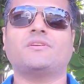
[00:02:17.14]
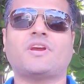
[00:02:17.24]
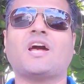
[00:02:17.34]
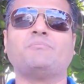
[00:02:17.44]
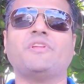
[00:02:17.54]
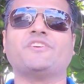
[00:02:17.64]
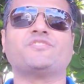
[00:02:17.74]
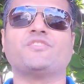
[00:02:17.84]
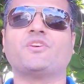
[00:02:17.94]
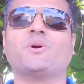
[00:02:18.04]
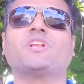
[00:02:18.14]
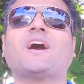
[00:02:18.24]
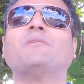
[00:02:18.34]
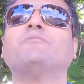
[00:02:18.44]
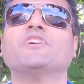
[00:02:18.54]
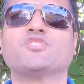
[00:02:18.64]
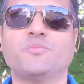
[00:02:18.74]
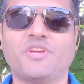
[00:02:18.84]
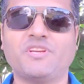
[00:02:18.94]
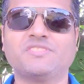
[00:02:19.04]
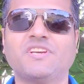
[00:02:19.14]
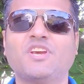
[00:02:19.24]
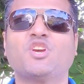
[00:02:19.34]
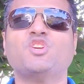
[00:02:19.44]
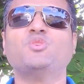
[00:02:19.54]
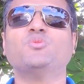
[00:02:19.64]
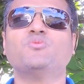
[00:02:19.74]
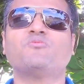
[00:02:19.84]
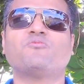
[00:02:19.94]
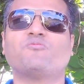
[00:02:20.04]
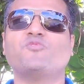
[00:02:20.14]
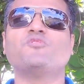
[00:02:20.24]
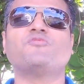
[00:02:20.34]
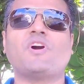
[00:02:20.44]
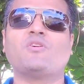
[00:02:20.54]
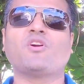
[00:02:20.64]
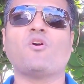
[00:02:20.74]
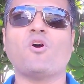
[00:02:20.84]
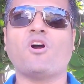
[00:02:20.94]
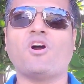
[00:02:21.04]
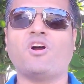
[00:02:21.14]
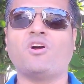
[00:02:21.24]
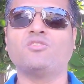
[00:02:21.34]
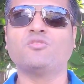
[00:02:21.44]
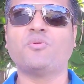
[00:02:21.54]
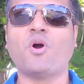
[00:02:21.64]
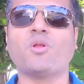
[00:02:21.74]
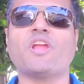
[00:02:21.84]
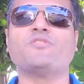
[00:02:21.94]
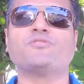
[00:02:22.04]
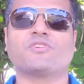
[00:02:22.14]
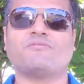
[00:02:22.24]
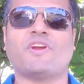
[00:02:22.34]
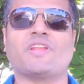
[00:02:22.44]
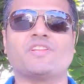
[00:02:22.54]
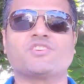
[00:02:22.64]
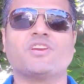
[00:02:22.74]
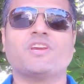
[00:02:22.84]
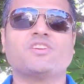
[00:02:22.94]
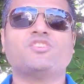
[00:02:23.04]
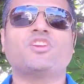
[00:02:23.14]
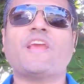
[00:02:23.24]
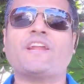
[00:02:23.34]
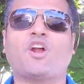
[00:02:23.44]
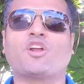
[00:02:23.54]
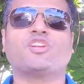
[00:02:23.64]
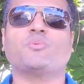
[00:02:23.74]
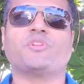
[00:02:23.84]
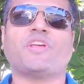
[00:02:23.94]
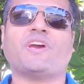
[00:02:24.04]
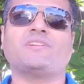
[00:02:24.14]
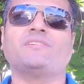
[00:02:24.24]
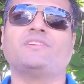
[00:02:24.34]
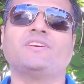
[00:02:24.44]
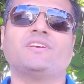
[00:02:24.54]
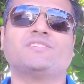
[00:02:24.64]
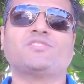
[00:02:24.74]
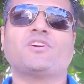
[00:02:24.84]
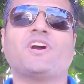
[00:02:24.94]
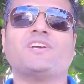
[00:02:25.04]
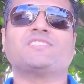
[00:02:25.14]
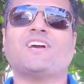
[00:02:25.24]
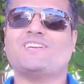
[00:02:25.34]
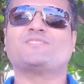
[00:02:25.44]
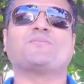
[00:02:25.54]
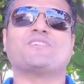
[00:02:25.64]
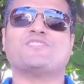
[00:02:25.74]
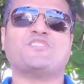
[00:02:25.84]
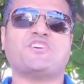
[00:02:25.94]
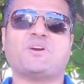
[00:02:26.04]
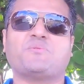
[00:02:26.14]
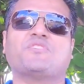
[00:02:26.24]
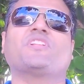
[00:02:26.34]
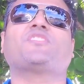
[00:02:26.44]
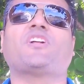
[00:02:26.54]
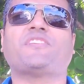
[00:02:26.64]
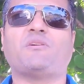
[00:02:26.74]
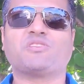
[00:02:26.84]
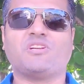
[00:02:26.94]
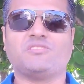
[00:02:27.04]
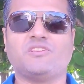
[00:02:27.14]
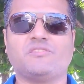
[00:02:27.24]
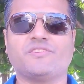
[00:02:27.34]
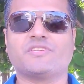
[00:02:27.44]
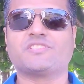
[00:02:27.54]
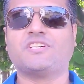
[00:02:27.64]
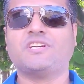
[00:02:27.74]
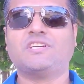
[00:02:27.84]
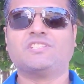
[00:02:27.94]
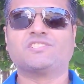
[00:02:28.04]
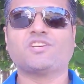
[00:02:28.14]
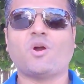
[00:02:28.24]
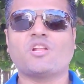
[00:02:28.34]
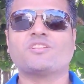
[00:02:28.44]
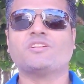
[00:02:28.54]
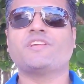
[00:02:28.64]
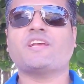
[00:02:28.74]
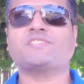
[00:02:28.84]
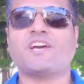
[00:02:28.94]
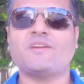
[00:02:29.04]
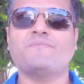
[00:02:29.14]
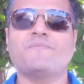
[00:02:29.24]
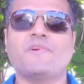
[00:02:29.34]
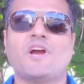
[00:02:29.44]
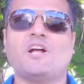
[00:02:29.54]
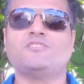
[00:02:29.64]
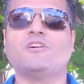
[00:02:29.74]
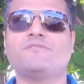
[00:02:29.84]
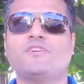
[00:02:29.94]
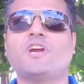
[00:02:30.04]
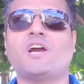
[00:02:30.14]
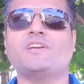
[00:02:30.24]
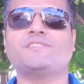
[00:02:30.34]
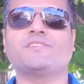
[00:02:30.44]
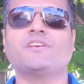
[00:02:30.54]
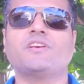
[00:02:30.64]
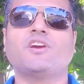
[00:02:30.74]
God bless you. You know what? God bless you, because you found a loophole and you took advantage. You can't argue with that. So, guys, I just wanted to share that with you. I thought that was hilarious. So, until next time, I love you guys.